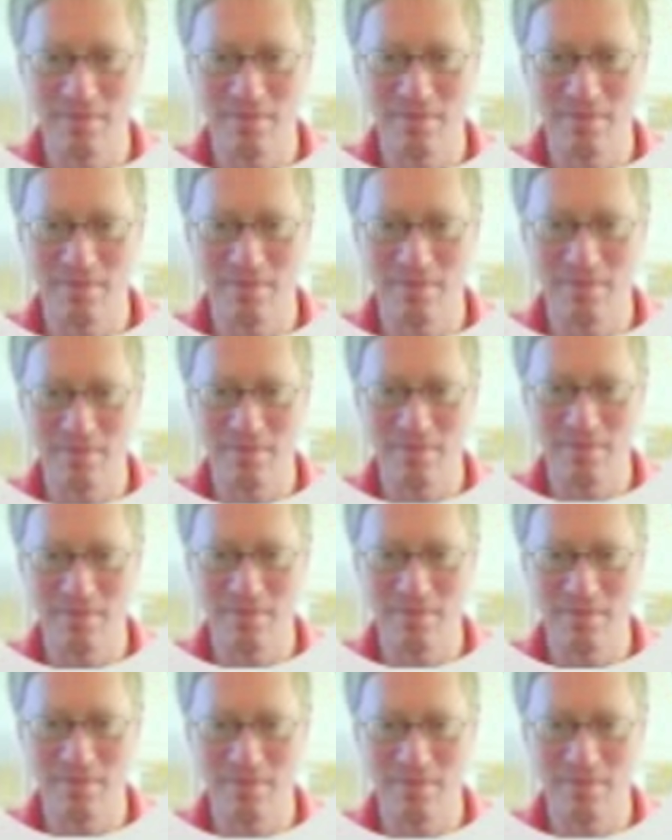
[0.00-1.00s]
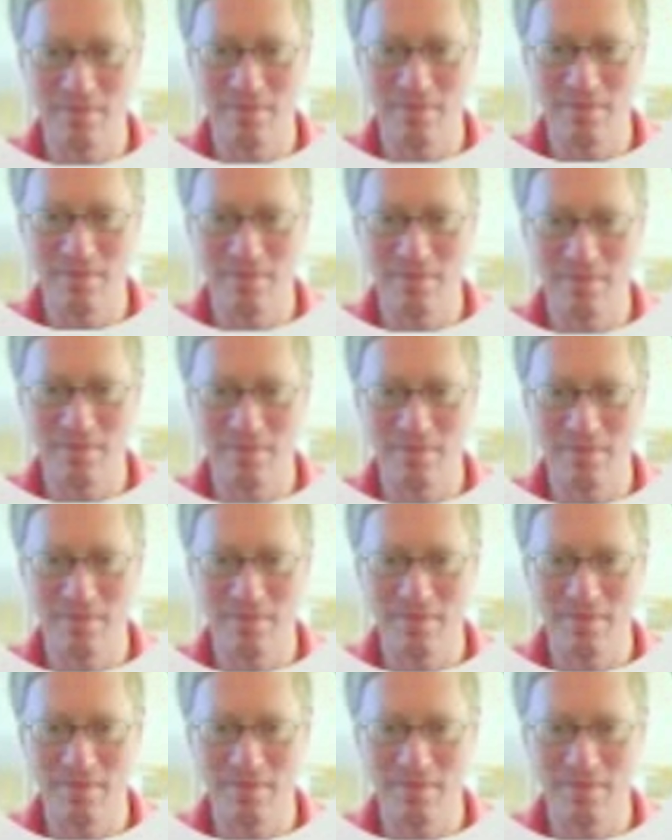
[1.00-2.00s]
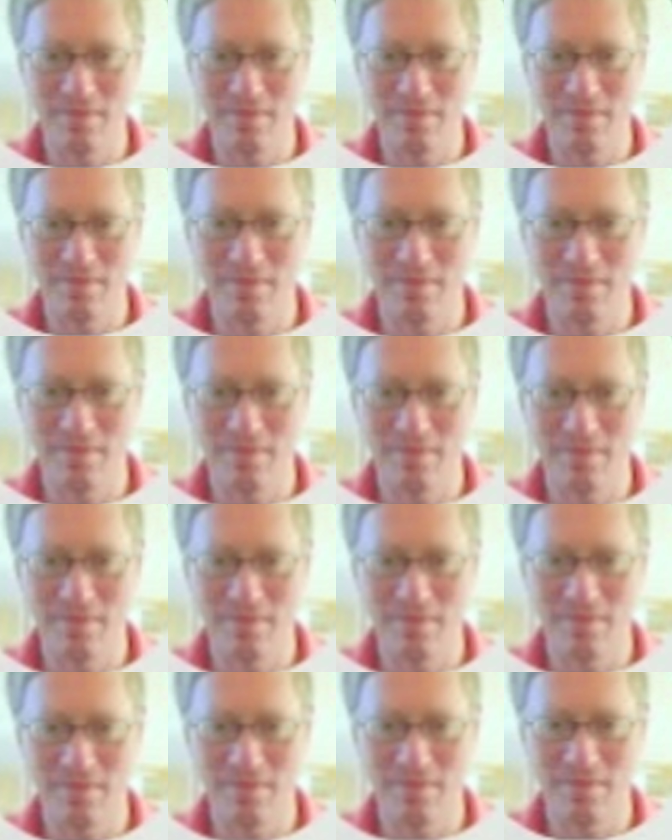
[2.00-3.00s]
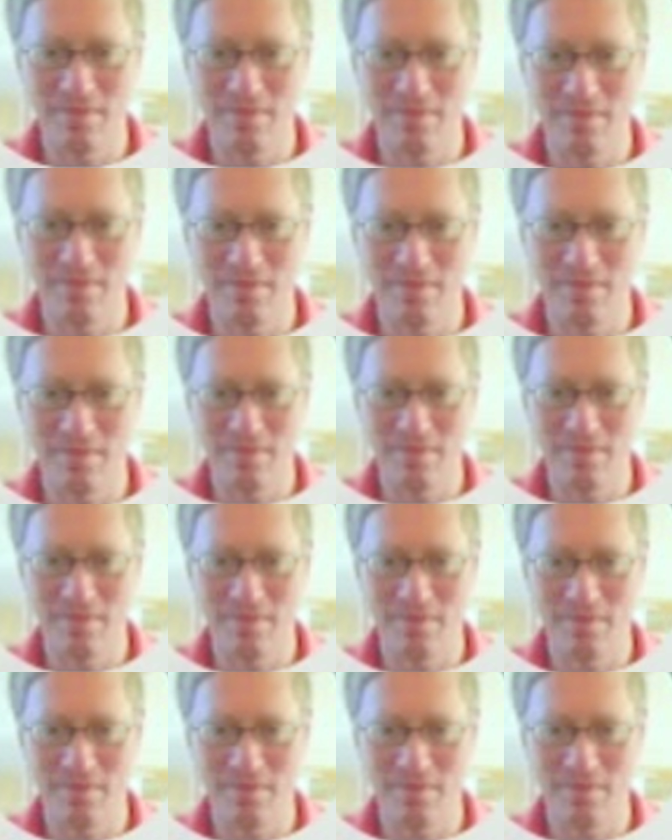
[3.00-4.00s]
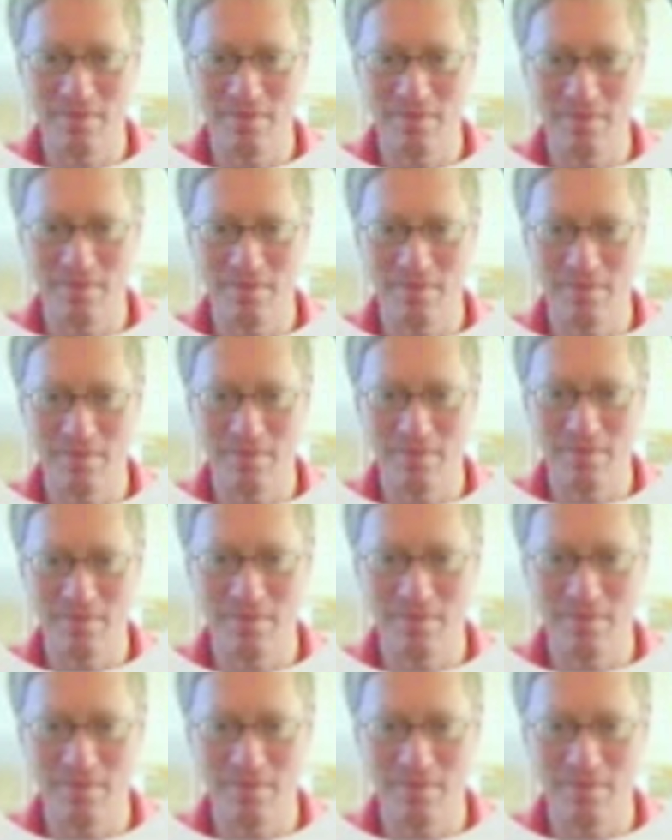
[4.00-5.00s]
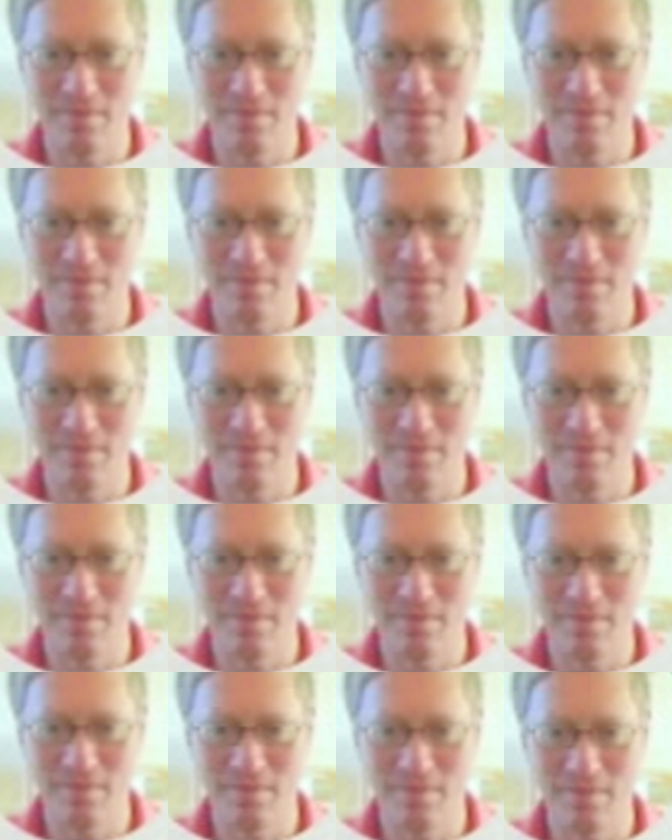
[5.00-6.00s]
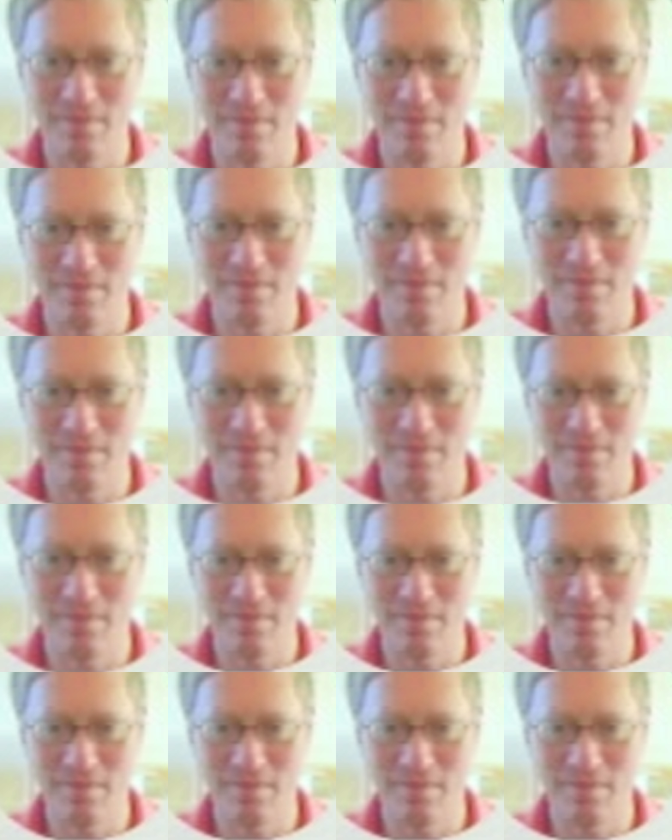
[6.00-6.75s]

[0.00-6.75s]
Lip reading: (not speaking)